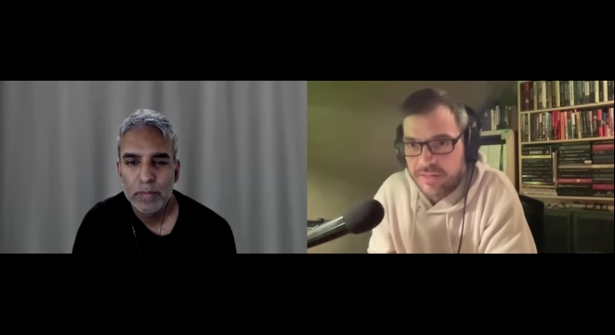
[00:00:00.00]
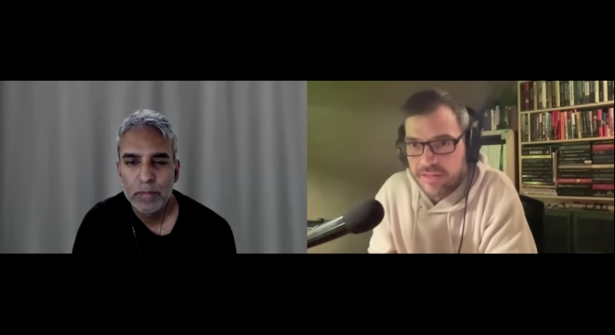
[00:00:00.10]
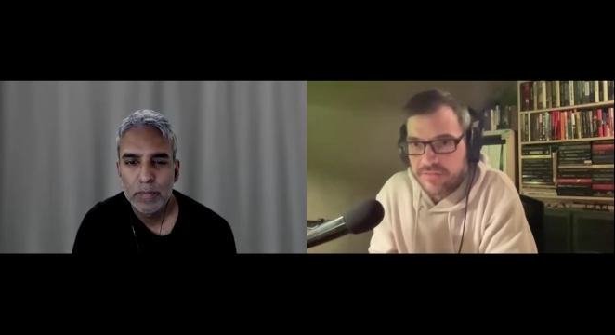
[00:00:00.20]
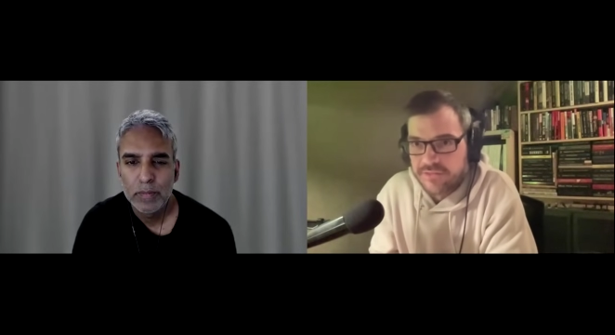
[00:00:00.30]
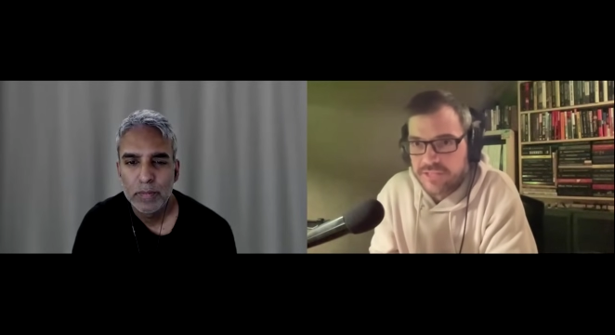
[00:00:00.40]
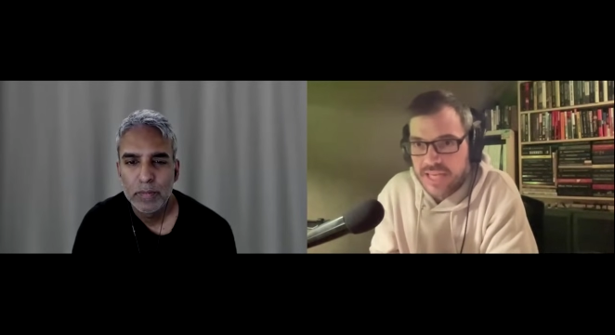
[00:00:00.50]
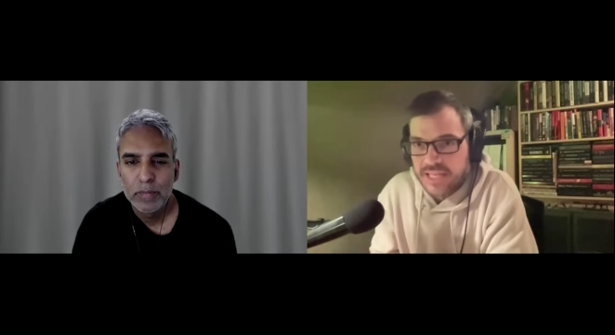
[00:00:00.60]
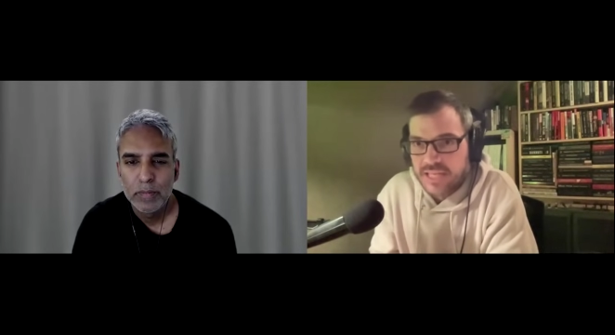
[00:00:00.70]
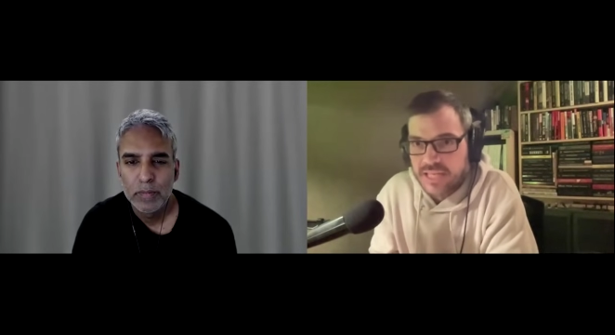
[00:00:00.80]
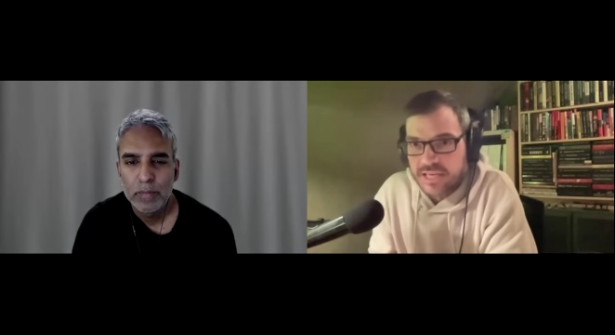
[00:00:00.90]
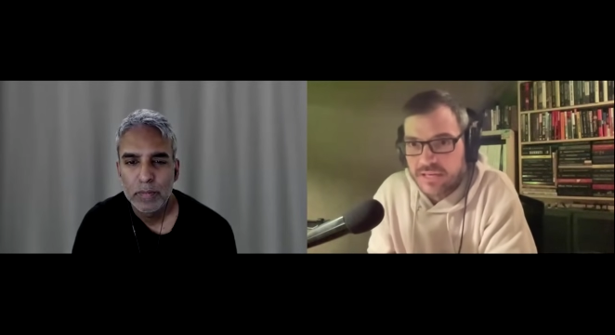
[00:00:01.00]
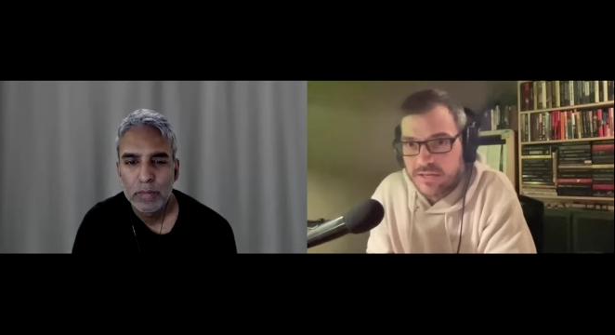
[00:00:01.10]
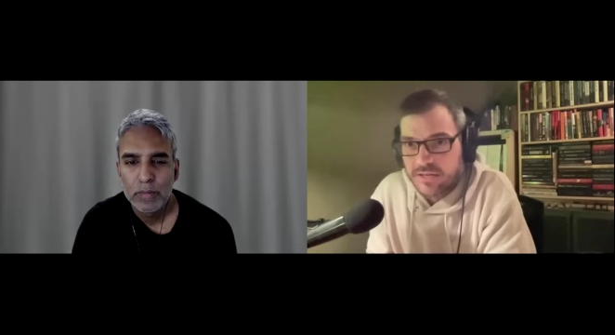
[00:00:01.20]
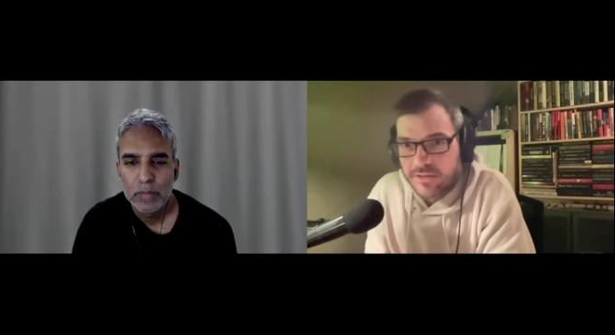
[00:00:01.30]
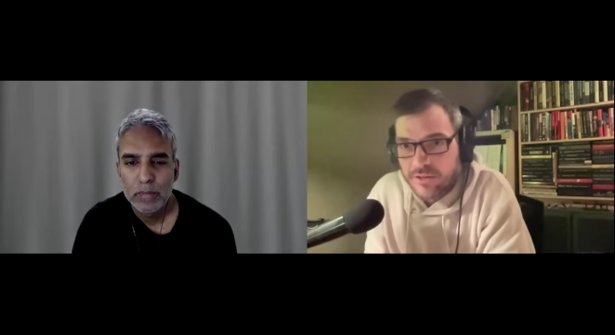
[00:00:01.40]
Speaker 1: they've said that
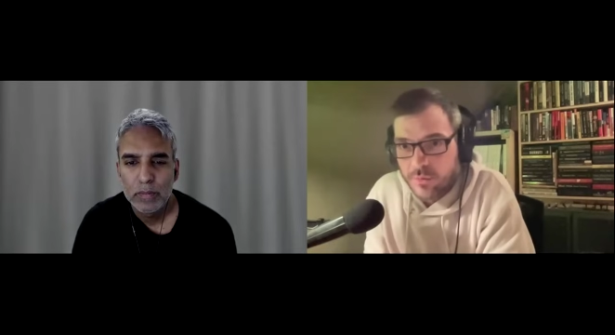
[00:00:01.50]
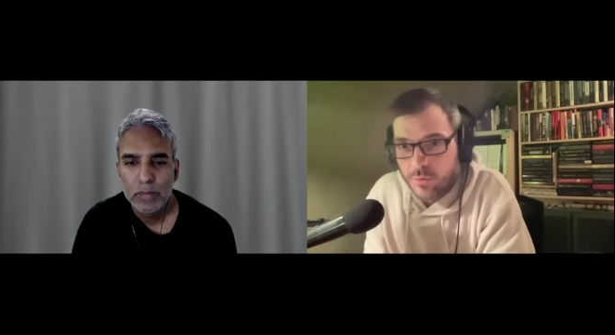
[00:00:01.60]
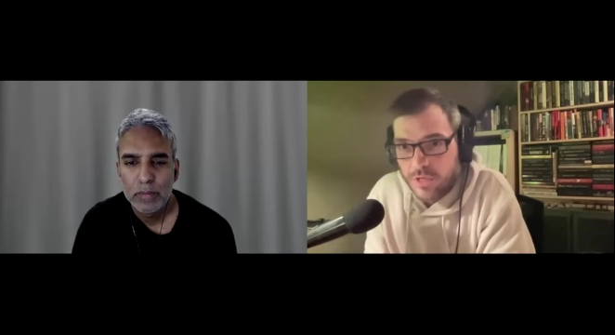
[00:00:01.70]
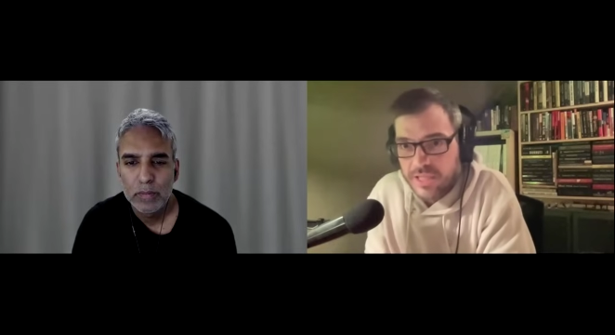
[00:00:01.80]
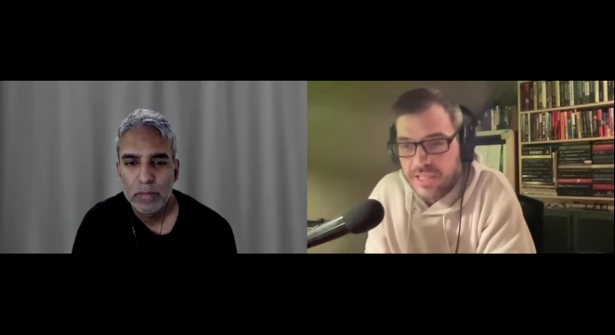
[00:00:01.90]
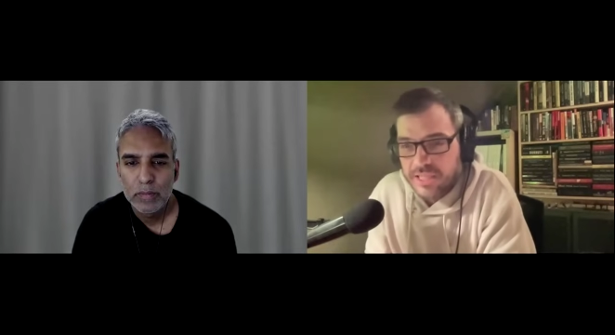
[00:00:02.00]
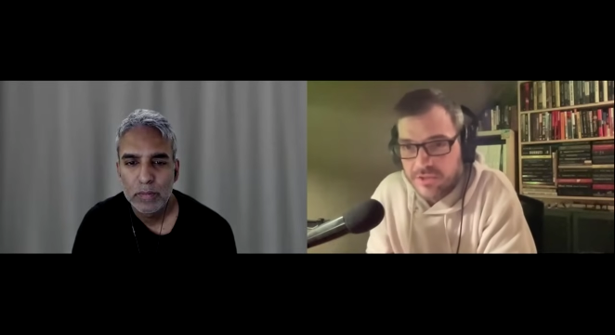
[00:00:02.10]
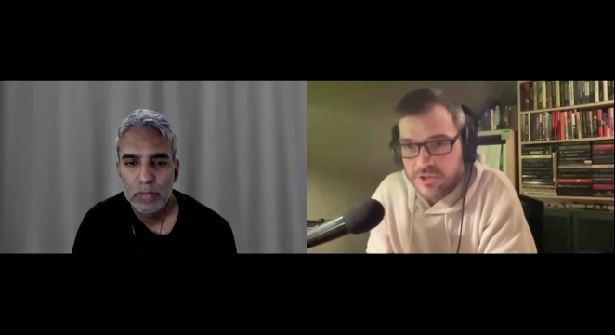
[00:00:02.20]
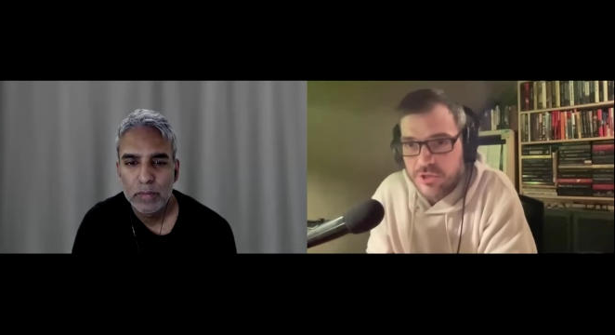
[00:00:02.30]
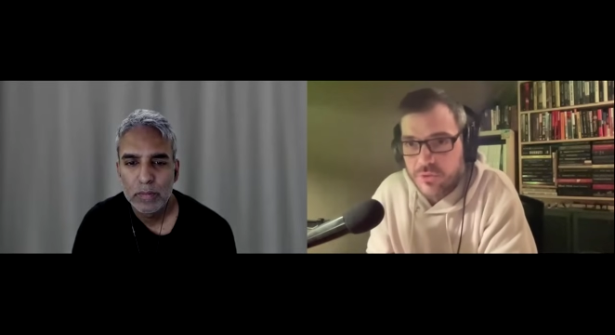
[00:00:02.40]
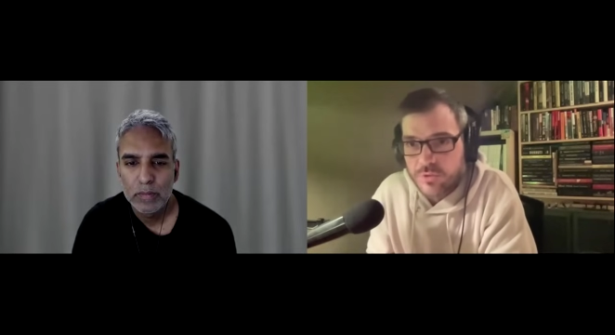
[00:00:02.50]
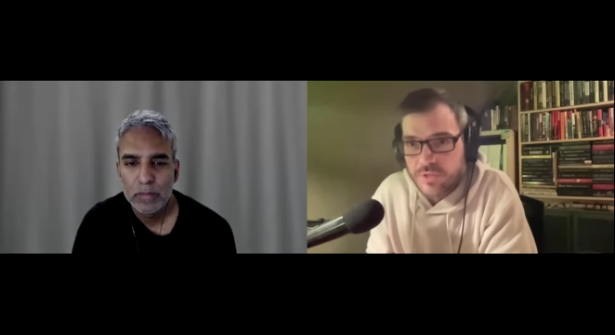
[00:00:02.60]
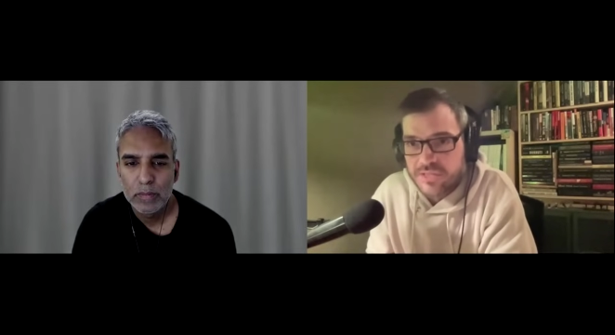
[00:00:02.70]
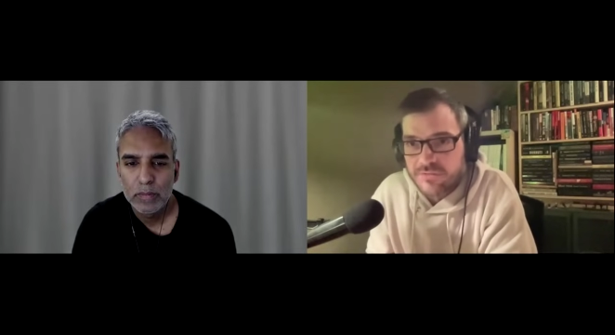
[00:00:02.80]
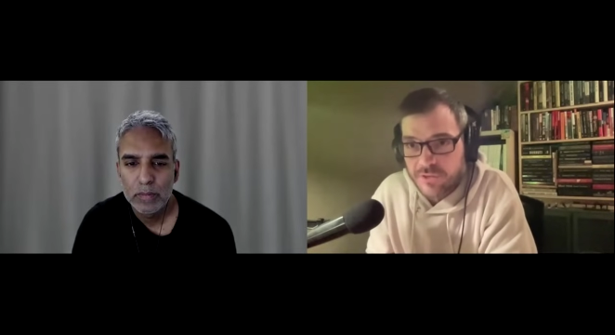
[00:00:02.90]
they're they're willing to do
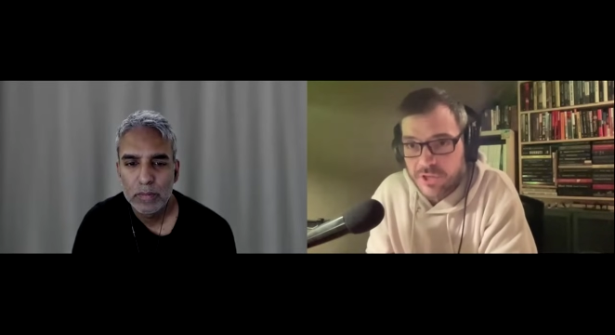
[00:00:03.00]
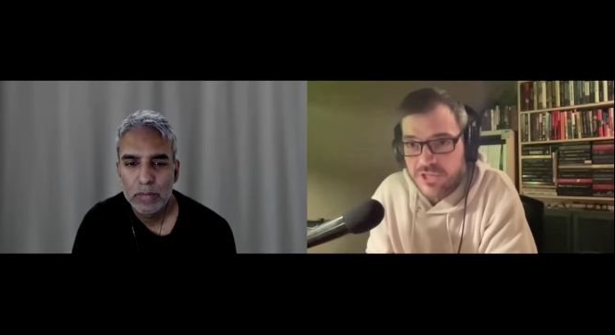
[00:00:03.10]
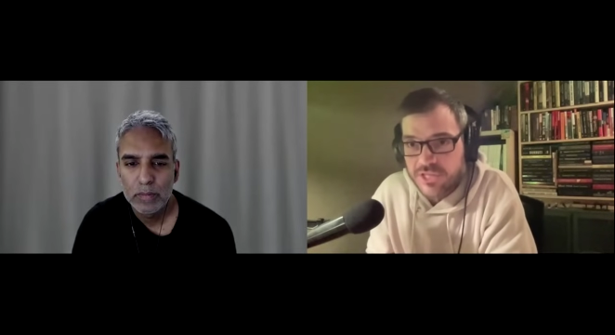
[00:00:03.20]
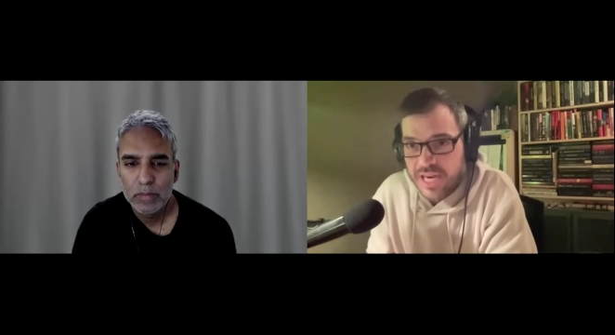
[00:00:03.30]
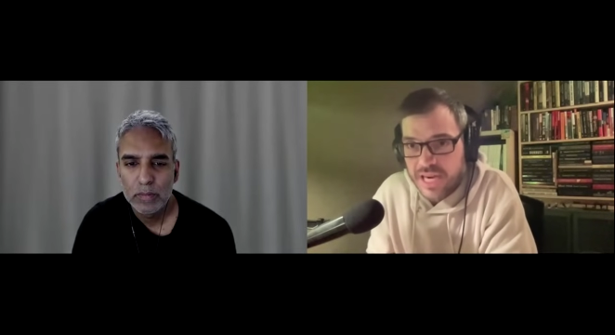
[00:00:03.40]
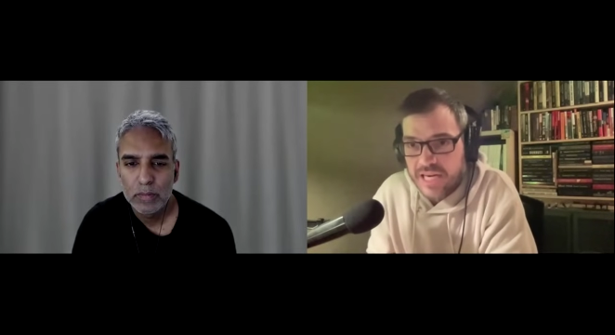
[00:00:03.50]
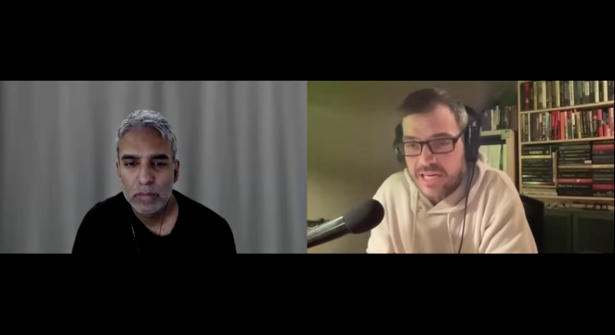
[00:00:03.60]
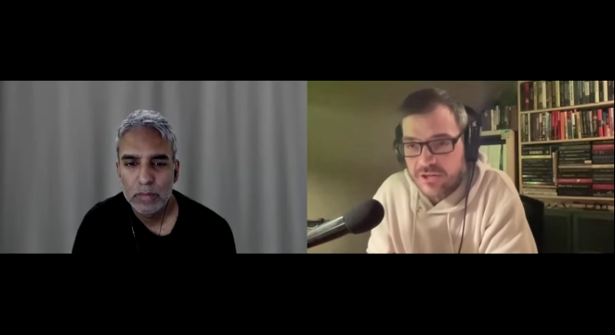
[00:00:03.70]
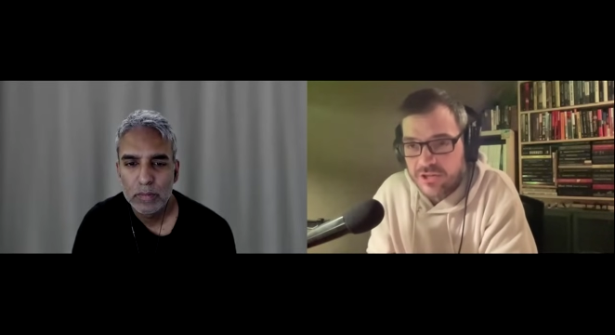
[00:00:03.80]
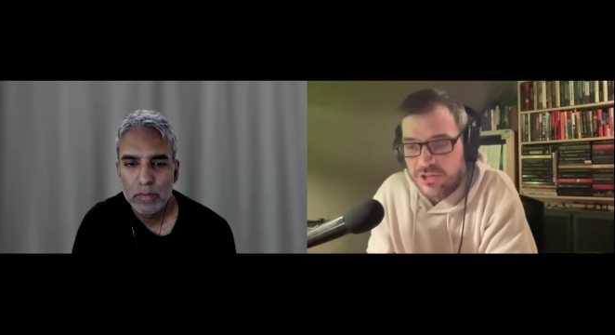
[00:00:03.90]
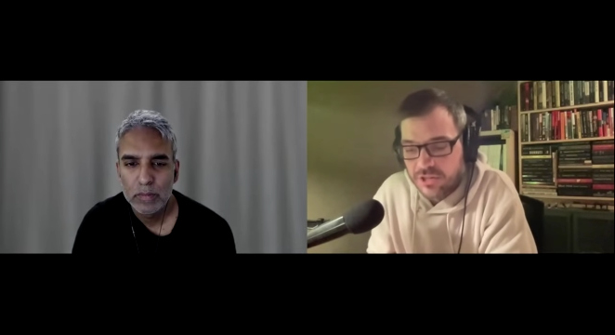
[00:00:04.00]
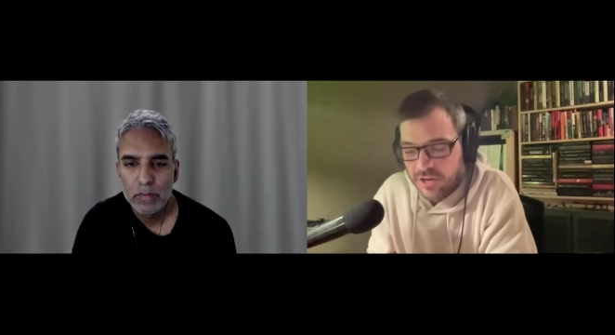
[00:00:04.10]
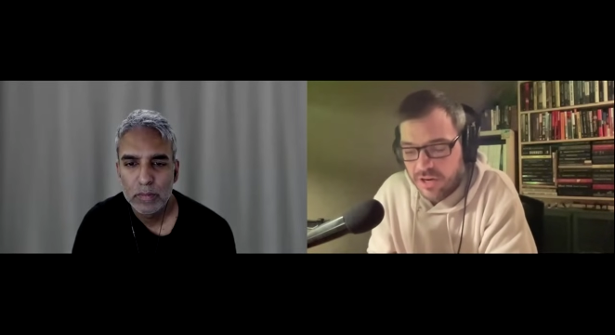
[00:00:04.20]
this first stage